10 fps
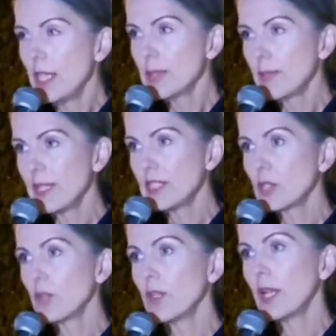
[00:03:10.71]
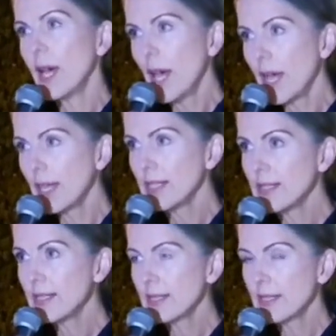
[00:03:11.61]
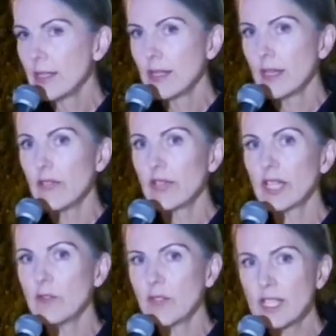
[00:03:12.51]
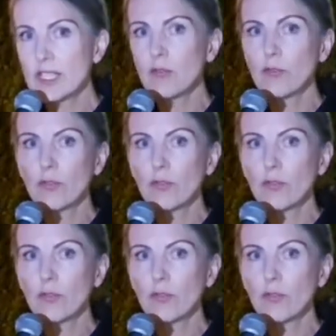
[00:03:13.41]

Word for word: is based on the lies of a convicted